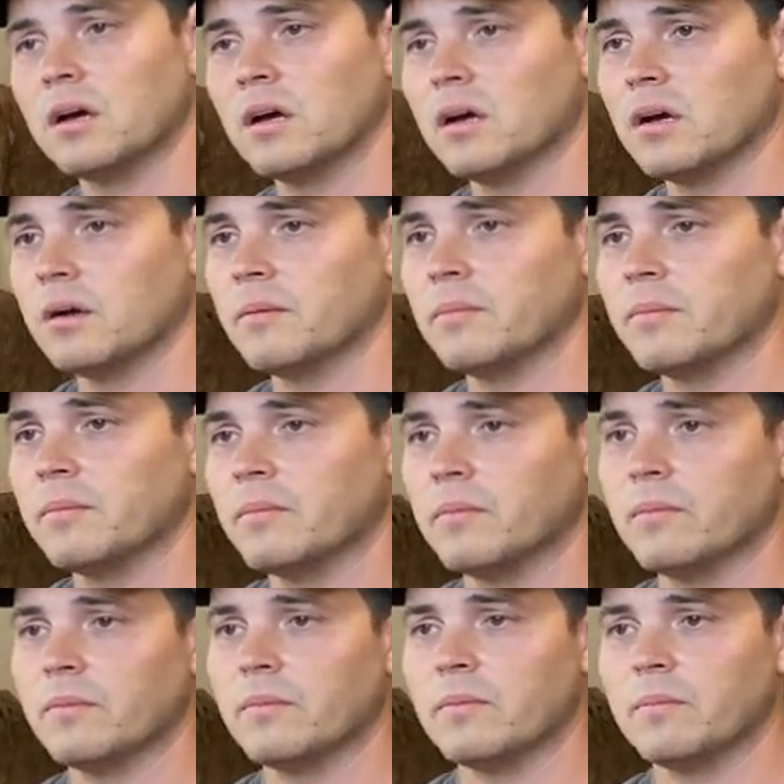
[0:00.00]

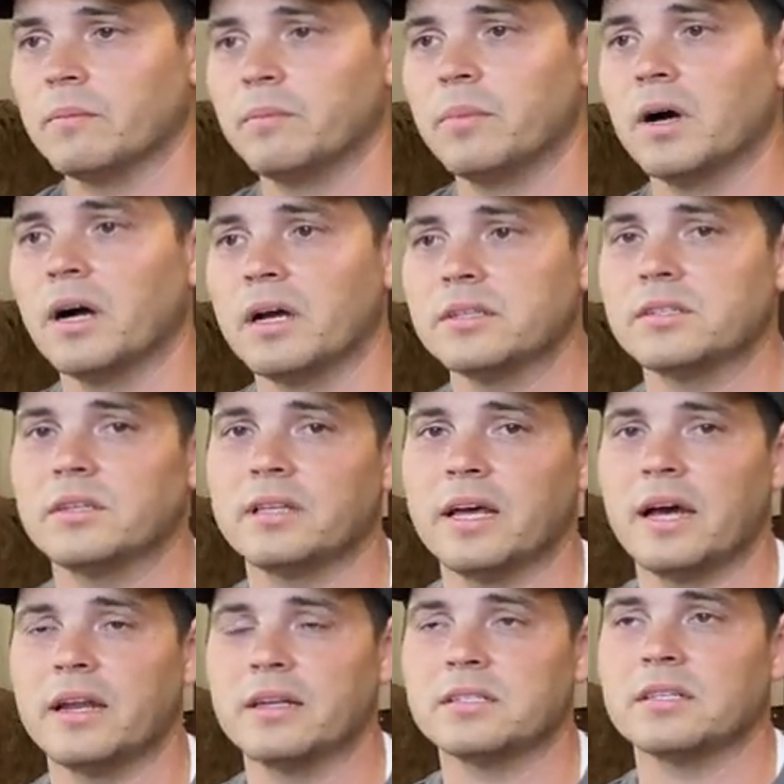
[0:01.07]
But
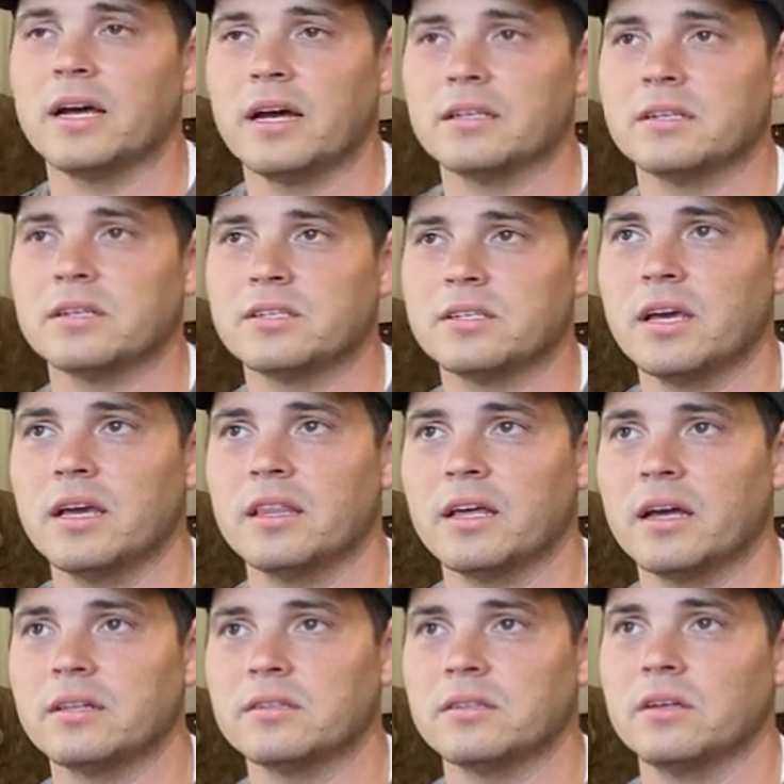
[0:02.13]
that is not say
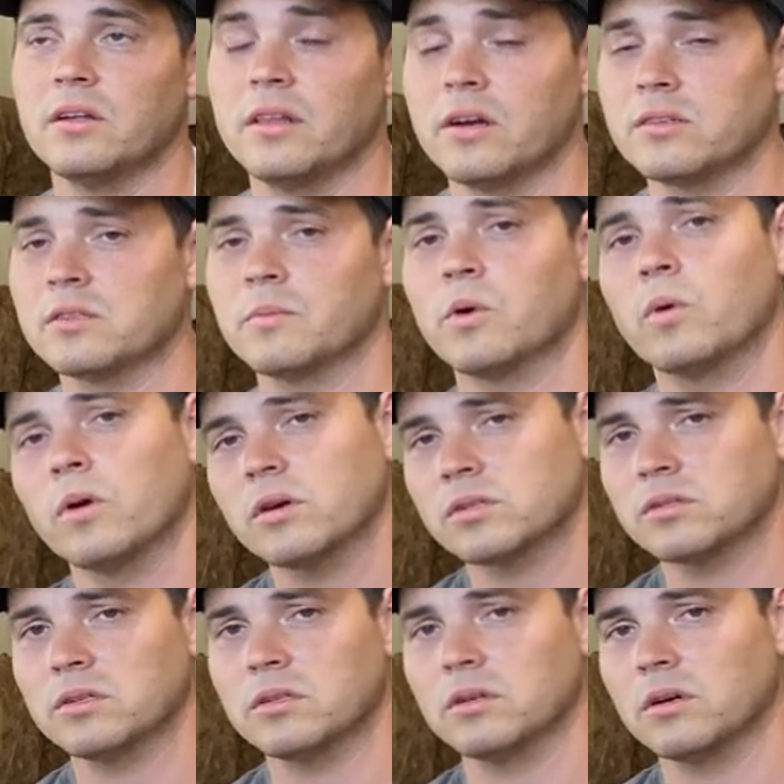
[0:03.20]
that, you know, there's some
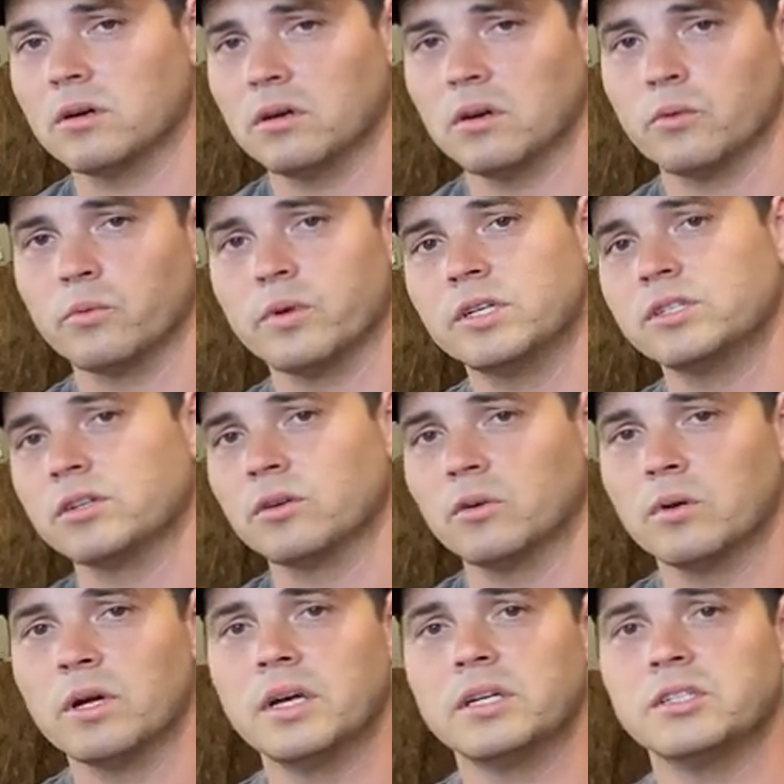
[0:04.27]
quirks to the
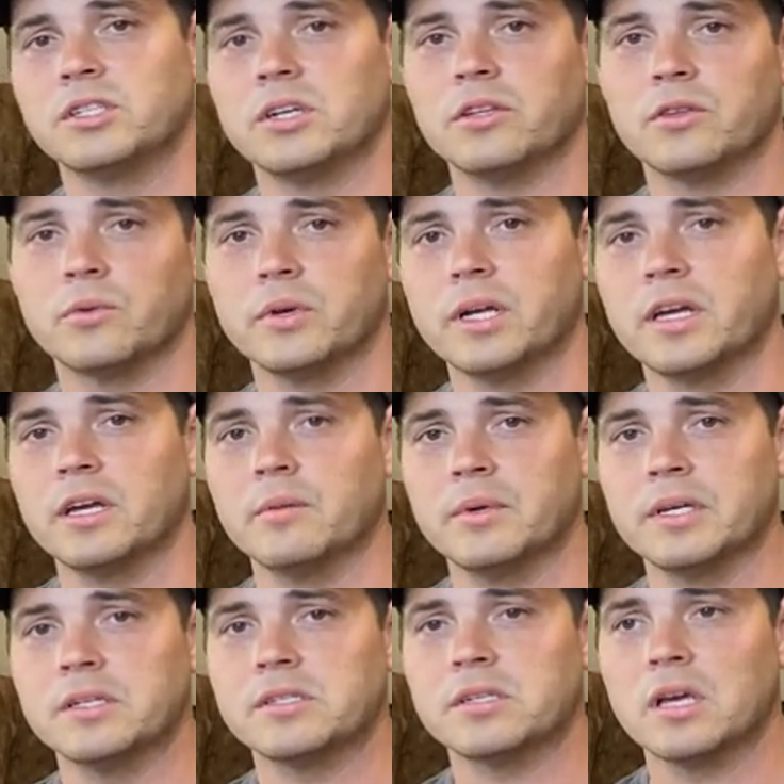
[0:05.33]
original Gen 3
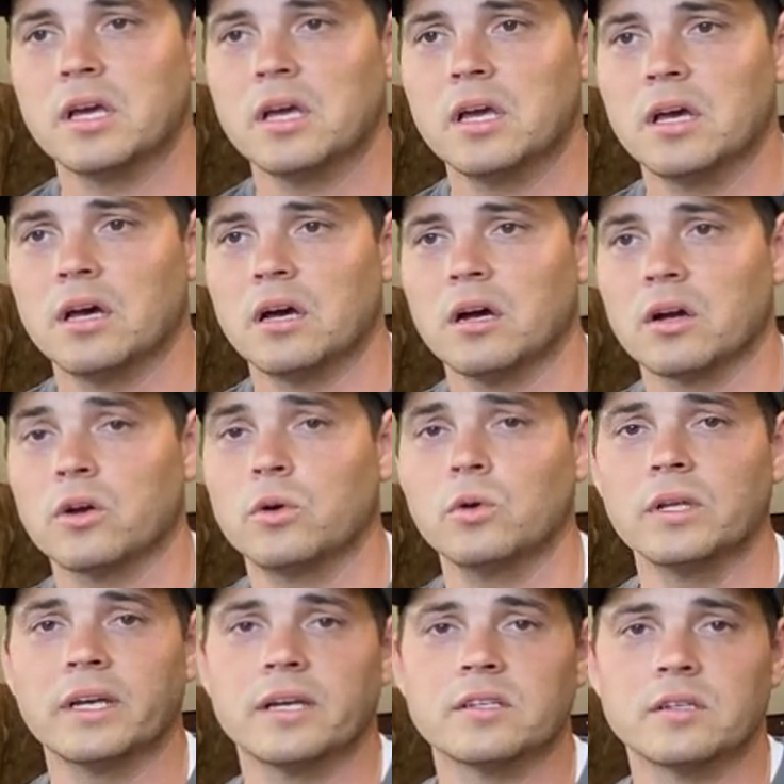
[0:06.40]
Hemis.
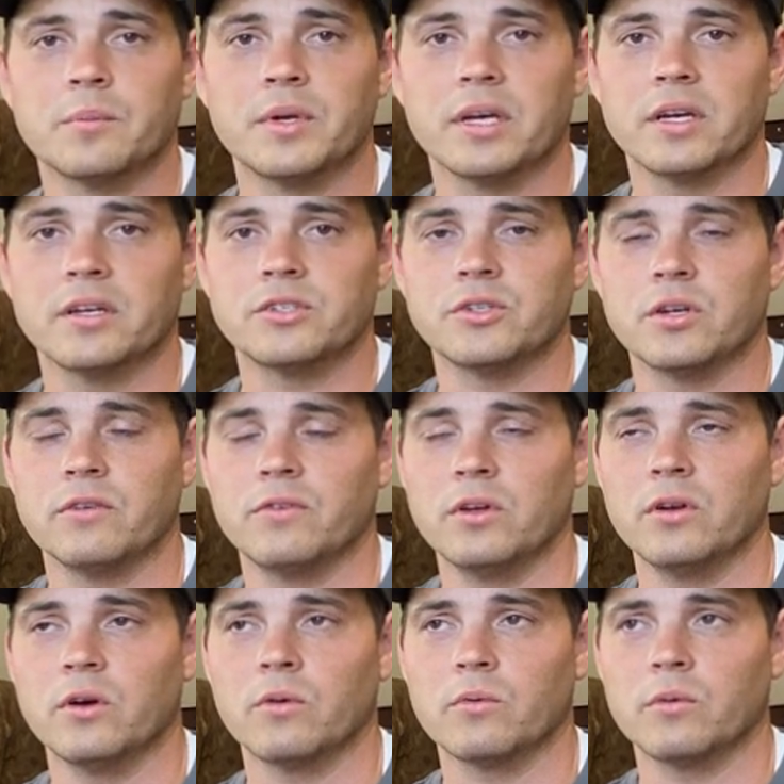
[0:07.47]
Cooling is a big issue. If
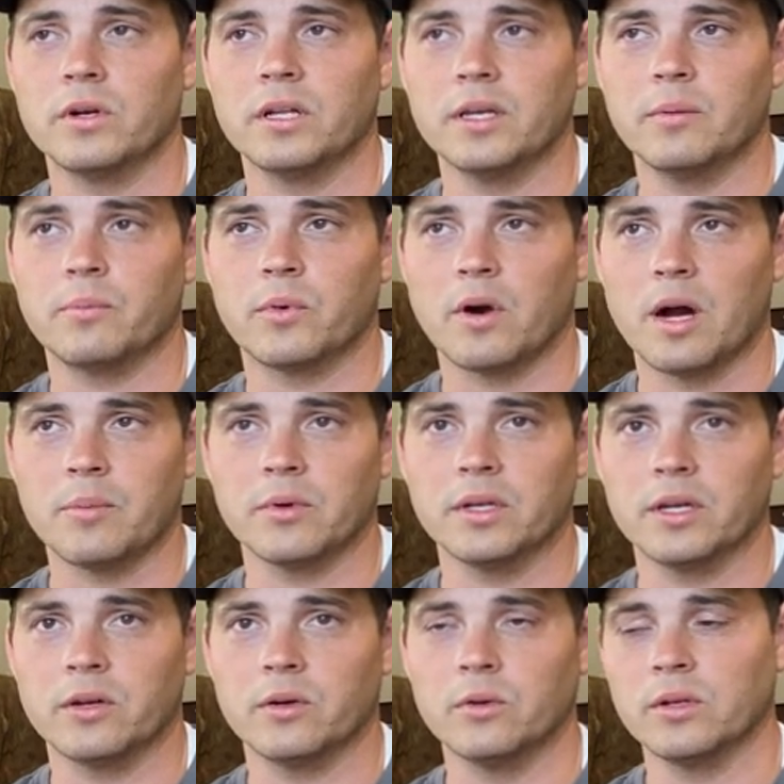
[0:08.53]
you don't really
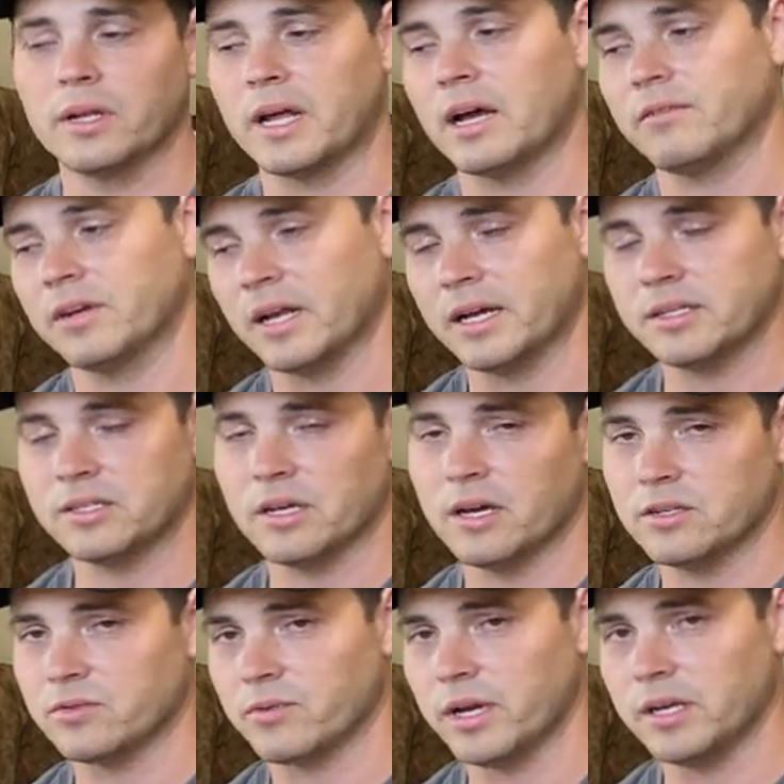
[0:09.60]
properly cool it, have a nice
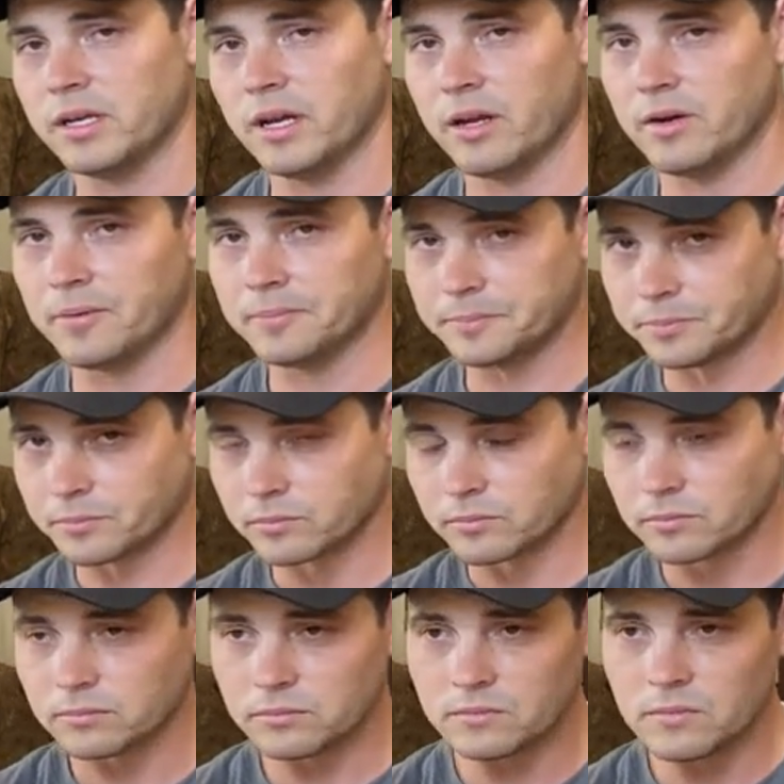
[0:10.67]
size radiator,
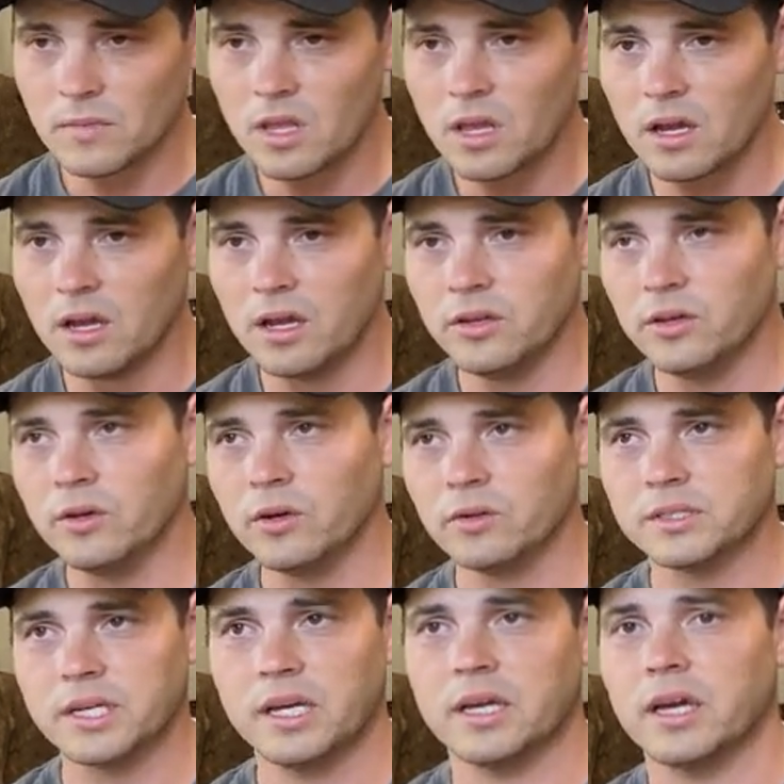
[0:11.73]
and you
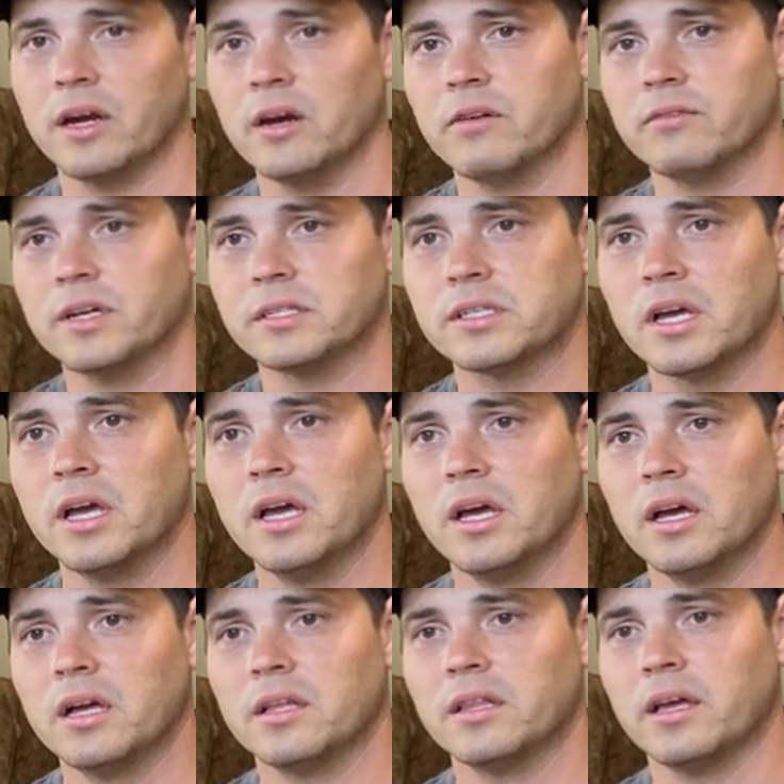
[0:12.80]
don't take care of it,
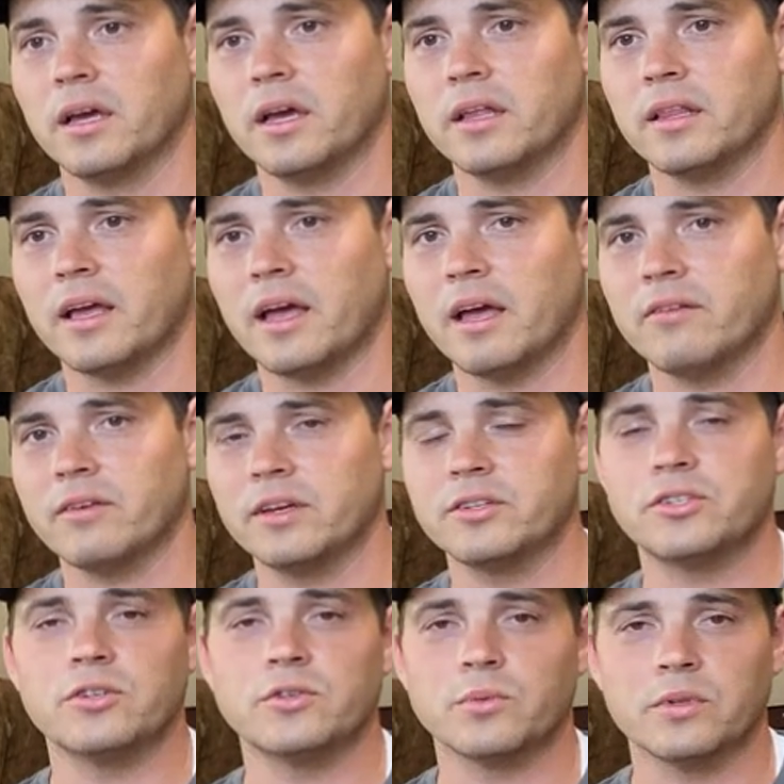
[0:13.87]
they have
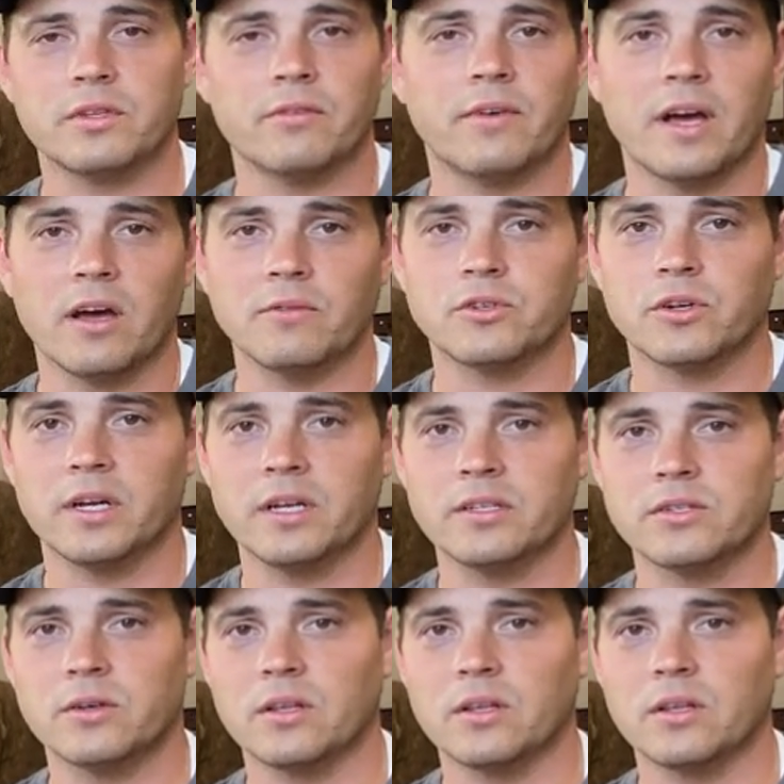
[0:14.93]
issues with the valve train.